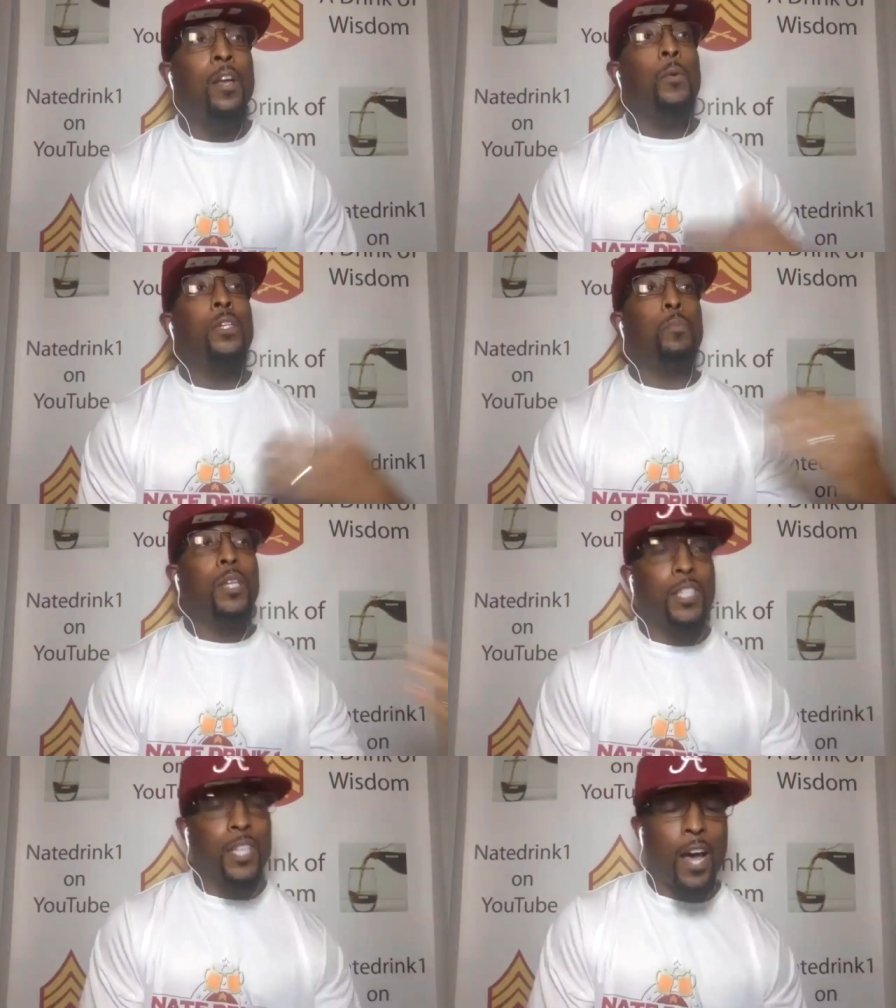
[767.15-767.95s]
which
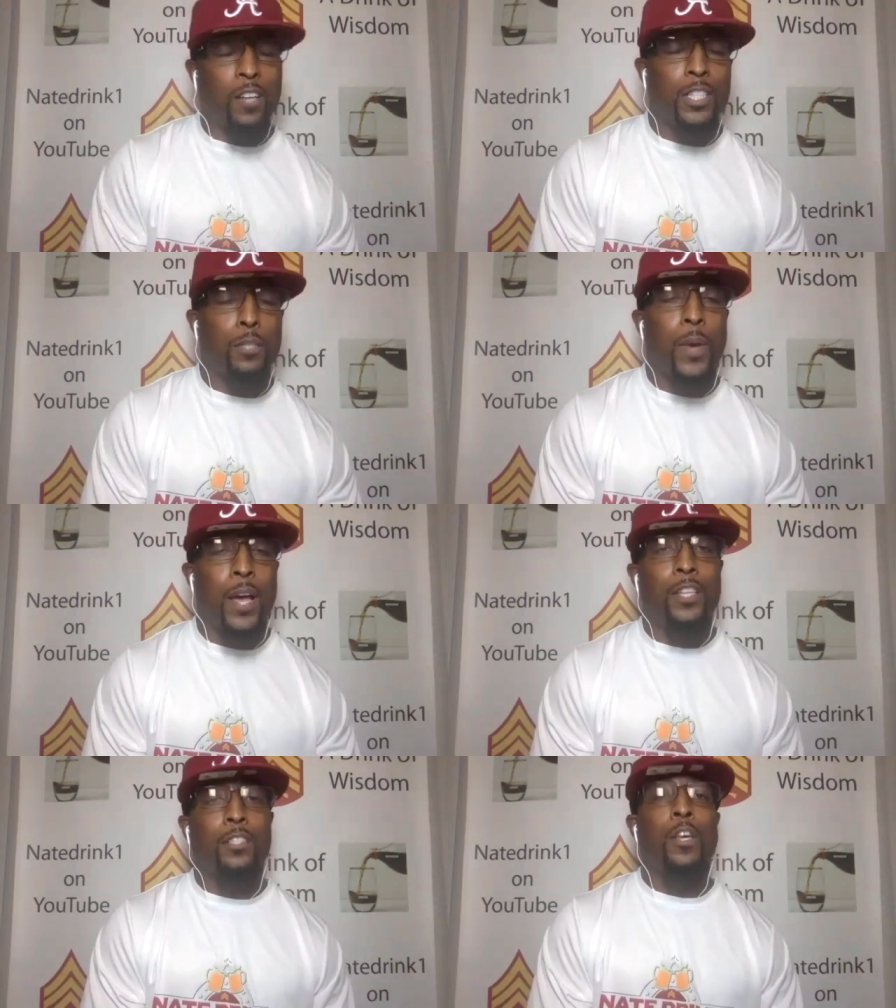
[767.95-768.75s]
means he lost his
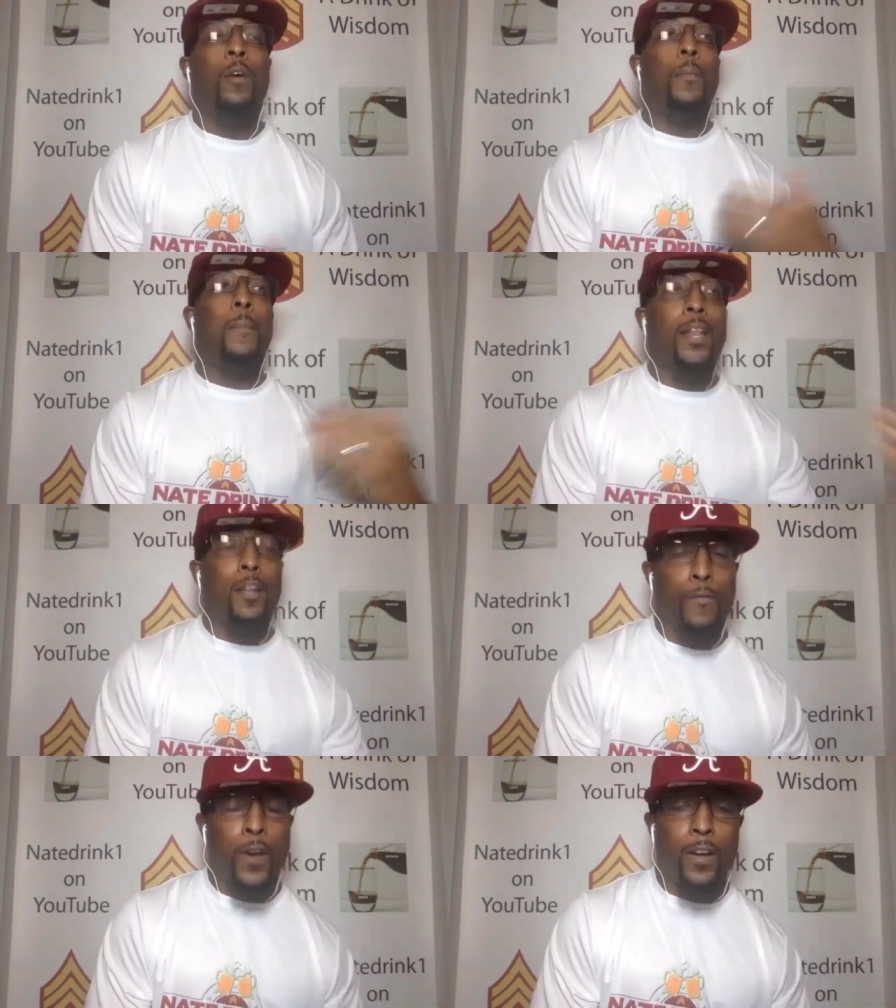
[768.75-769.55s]
balance, but made
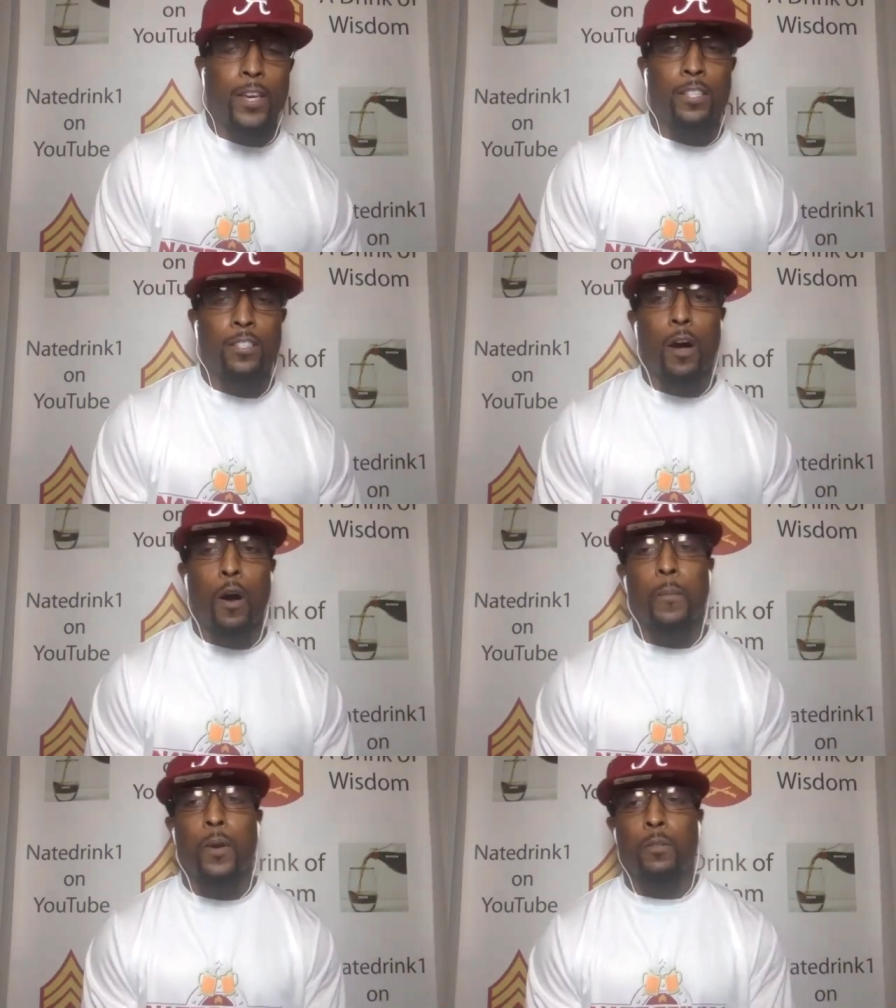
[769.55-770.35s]
it very easy to
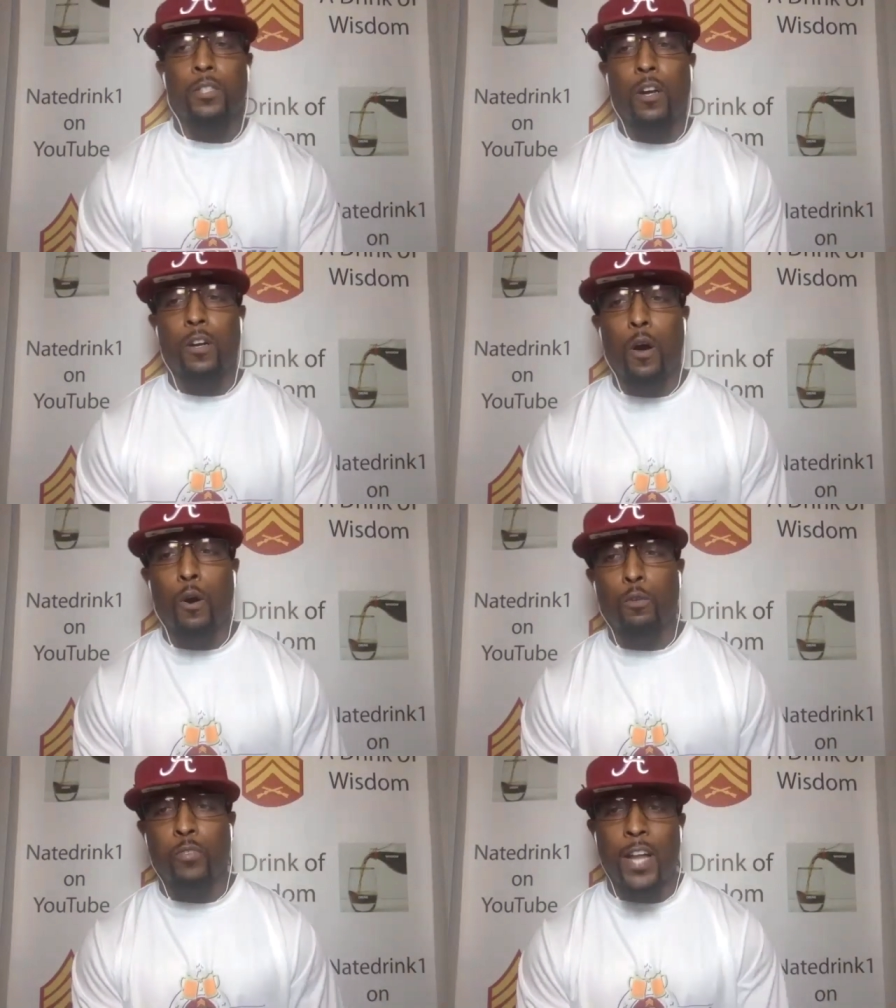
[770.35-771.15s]
open up certain
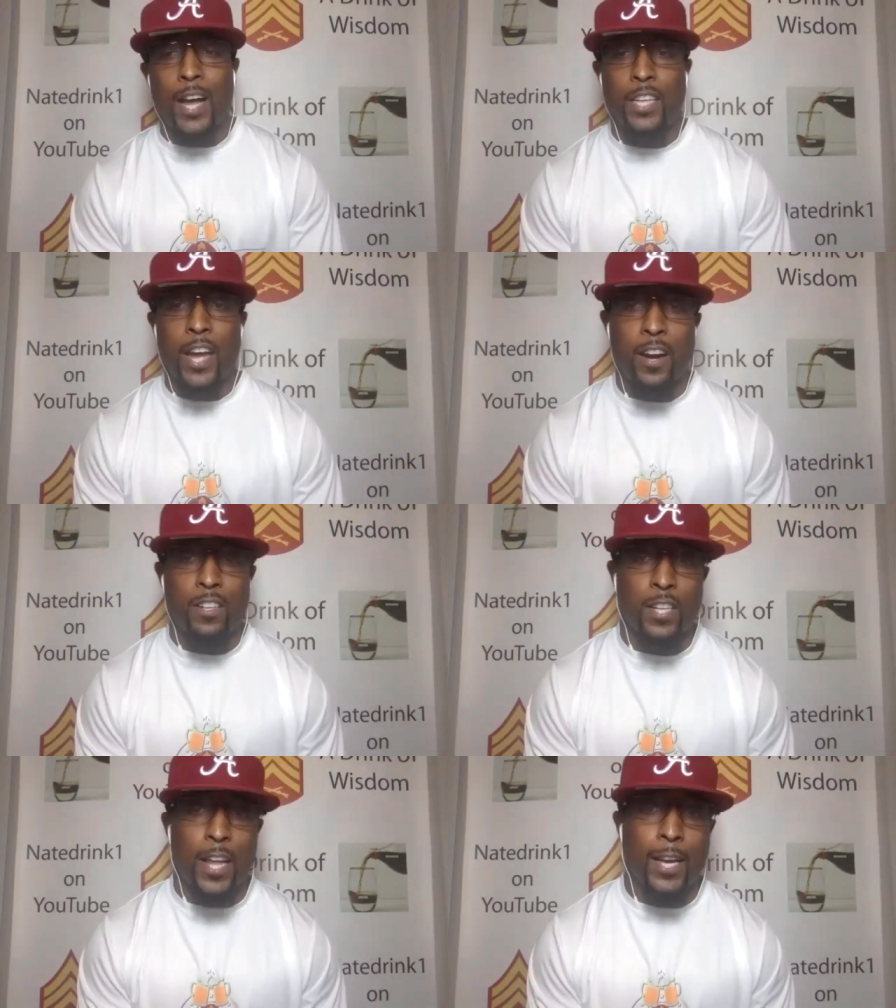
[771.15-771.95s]
holes for Najee Harris
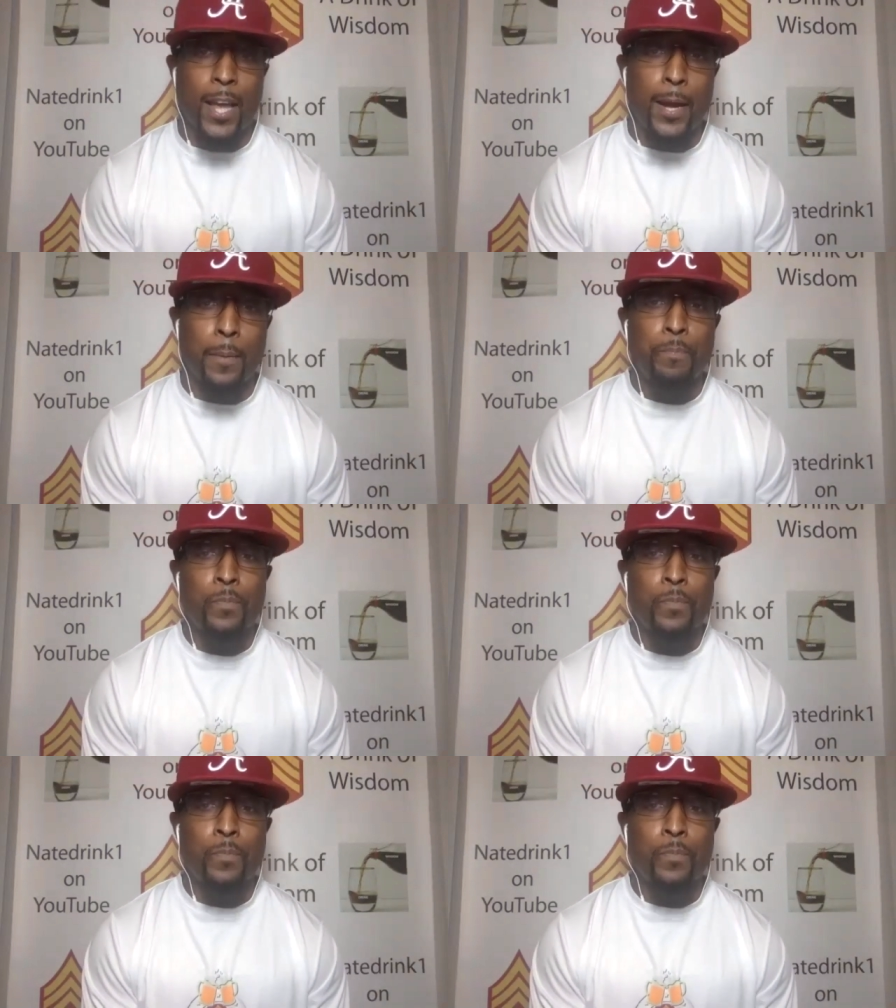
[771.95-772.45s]
in that game.